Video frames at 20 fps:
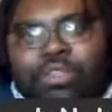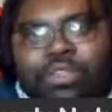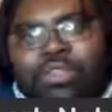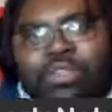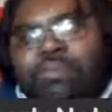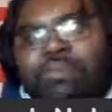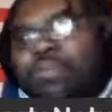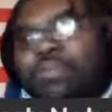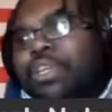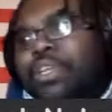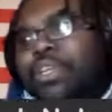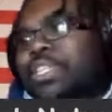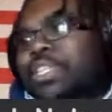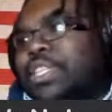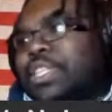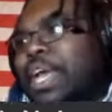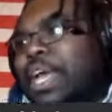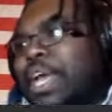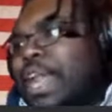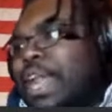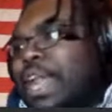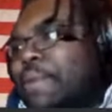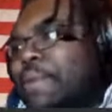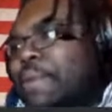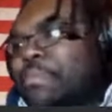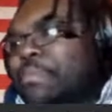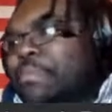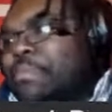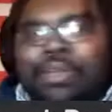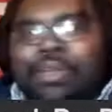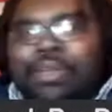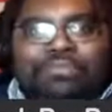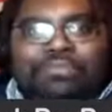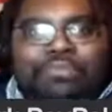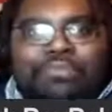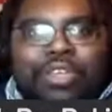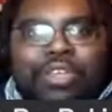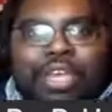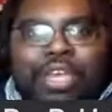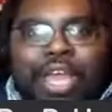Please hit that like button
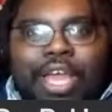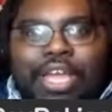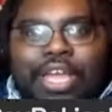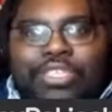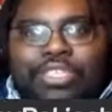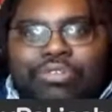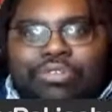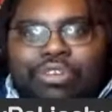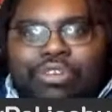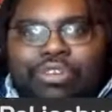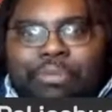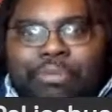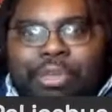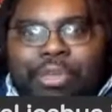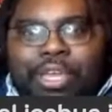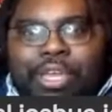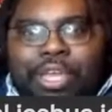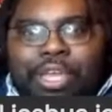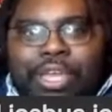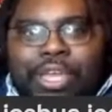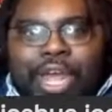as you come in.